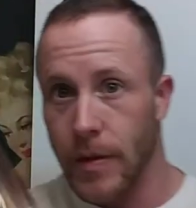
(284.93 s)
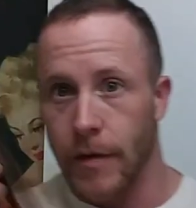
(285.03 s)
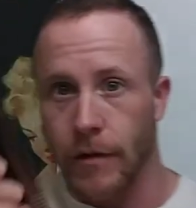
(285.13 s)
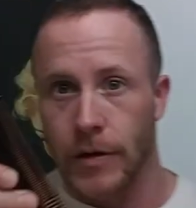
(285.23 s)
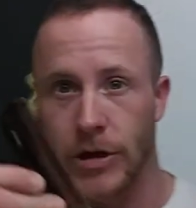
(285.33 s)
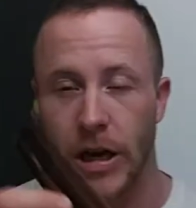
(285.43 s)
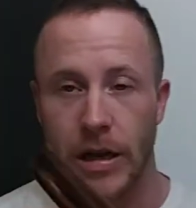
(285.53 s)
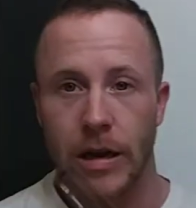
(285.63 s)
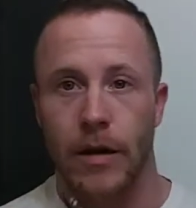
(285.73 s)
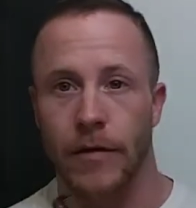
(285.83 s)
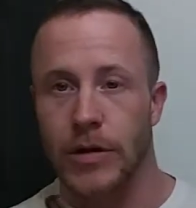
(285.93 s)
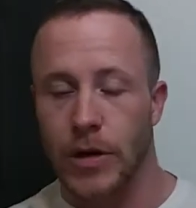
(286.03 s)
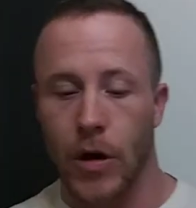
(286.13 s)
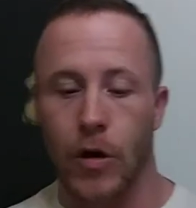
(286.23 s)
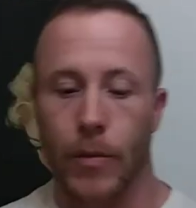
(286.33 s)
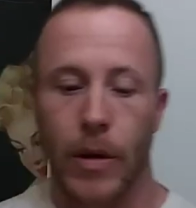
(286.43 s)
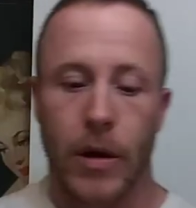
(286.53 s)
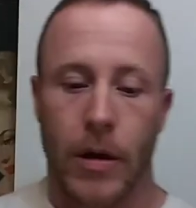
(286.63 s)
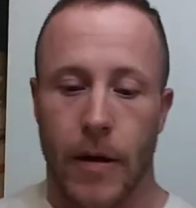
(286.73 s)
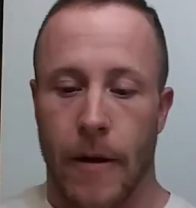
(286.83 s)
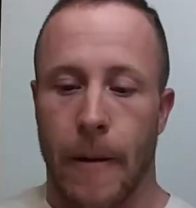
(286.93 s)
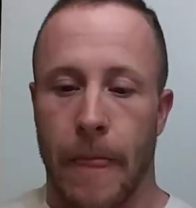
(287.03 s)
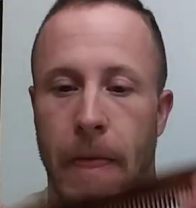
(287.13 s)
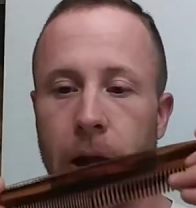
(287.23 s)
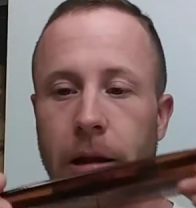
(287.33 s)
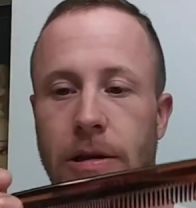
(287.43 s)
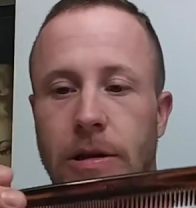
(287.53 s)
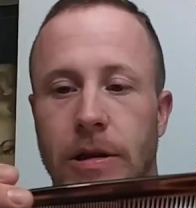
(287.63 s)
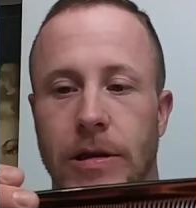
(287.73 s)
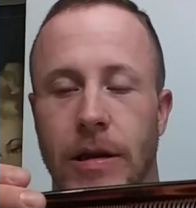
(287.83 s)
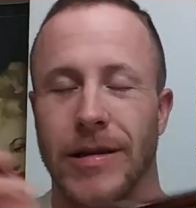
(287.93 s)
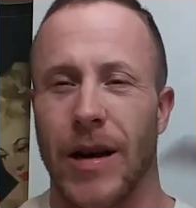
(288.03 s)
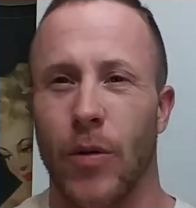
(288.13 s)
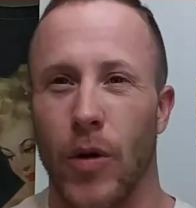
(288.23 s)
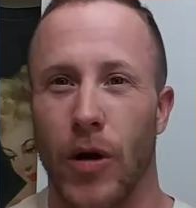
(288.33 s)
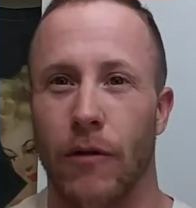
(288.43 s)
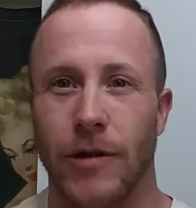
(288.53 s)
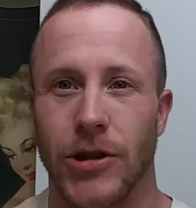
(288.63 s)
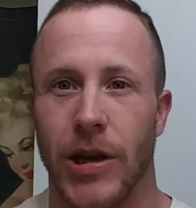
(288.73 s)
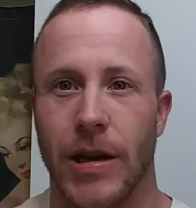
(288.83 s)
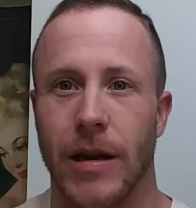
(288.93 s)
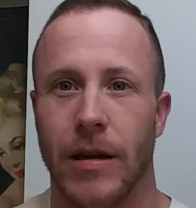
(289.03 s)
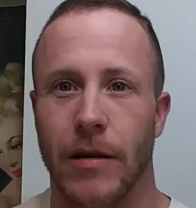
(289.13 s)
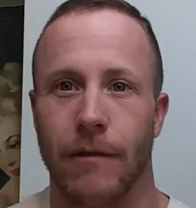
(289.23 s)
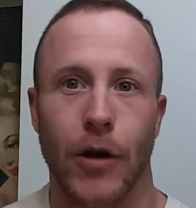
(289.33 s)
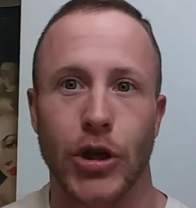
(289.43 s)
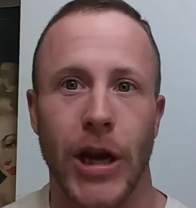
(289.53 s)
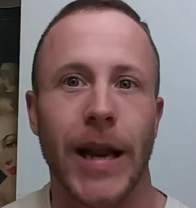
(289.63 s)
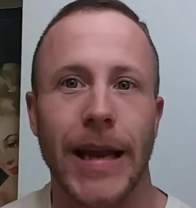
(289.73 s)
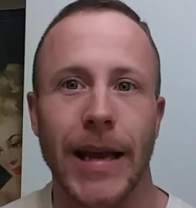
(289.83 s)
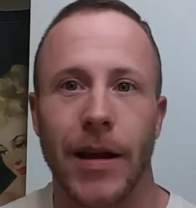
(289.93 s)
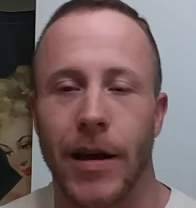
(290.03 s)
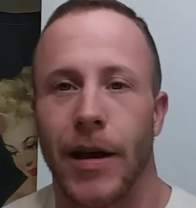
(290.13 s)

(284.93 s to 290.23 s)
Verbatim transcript: the rigidity of this comb. And it's just, is that a word? Rigidity? Virginity.